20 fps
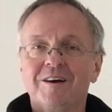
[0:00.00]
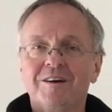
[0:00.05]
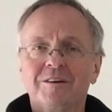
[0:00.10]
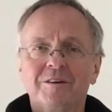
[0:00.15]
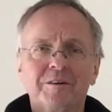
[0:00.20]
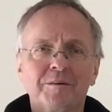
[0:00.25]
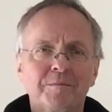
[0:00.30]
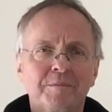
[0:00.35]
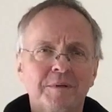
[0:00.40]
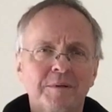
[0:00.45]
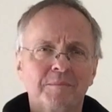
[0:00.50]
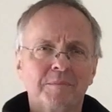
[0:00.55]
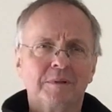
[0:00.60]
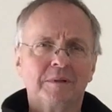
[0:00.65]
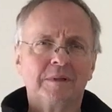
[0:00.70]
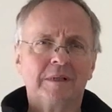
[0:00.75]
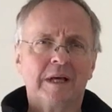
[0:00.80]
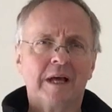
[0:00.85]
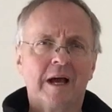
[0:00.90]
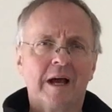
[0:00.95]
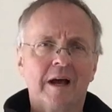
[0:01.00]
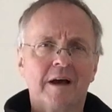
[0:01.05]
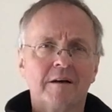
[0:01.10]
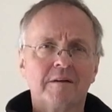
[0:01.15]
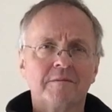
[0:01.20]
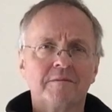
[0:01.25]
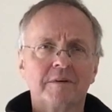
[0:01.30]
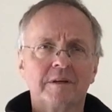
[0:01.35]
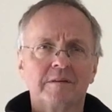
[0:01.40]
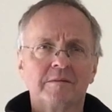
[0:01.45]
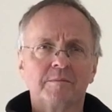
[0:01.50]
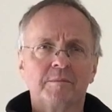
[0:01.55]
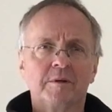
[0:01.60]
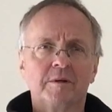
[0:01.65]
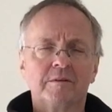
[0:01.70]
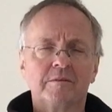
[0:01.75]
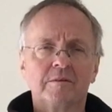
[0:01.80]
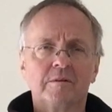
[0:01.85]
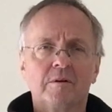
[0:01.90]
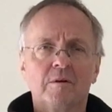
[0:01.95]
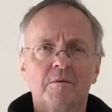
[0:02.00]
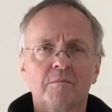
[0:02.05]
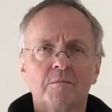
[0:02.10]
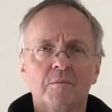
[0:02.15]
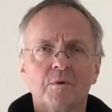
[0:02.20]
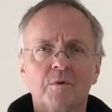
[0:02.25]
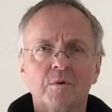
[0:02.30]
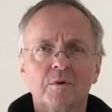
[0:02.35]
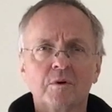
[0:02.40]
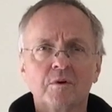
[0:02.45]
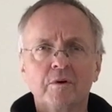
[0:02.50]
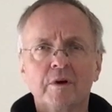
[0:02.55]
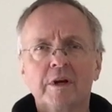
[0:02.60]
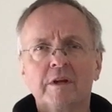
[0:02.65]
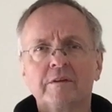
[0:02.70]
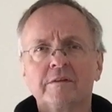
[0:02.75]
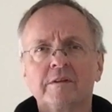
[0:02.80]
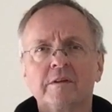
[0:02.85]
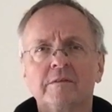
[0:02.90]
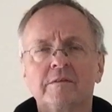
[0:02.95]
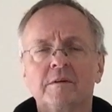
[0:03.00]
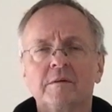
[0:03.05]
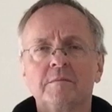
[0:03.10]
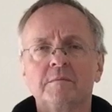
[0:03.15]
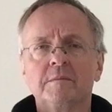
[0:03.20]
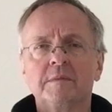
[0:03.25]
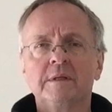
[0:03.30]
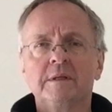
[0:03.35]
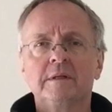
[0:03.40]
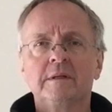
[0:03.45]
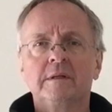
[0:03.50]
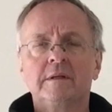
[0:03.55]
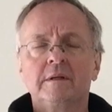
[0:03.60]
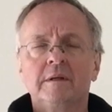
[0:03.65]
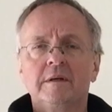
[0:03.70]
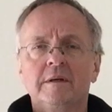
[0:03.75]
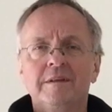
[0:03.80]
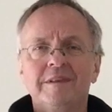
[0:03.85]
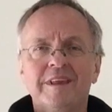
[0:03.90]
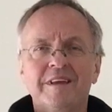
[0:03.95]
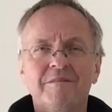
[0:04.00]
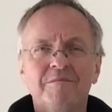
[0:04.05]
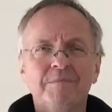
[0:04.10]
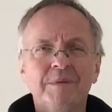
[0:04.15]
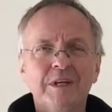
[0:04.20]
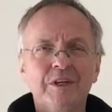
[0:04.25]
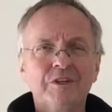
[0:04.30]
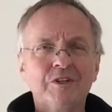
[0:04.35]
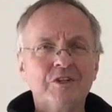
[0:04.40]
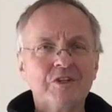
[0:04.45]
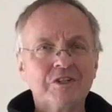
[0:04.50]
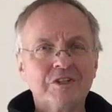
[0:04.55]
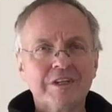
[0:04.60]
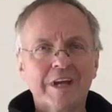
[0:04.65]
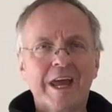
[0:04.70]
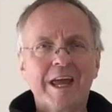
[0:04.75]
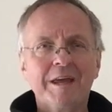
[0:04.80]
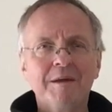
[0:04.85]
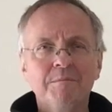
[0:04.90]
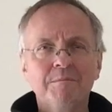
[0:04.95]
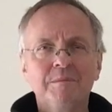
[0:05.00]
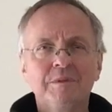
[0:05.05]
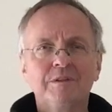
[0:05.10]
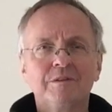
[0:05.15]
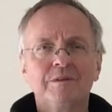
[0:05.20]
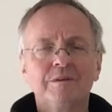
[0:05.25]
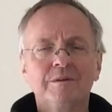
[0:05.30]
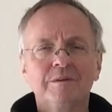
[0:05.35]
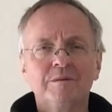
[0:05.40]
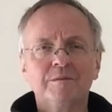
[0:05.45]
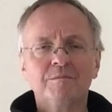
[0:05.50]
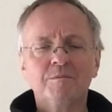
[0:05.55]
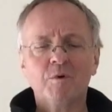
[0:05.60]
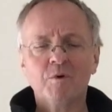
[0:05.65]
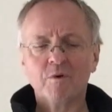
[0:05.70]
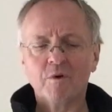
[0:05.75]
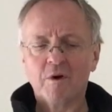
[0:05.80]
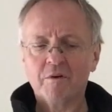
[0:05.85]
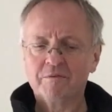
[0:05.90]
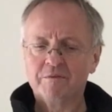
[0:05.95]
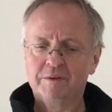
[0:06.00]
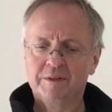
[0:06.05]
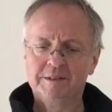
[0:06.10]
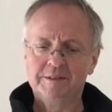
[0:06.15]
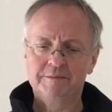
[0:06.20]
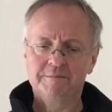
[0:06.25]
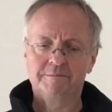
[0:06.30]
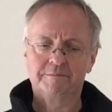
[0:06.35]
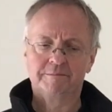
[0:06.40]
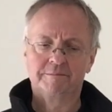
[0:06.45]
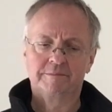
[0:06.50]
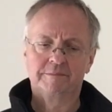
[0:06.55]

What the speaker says: a lot of people have experienced a lot more criticism. They've been shamed more often.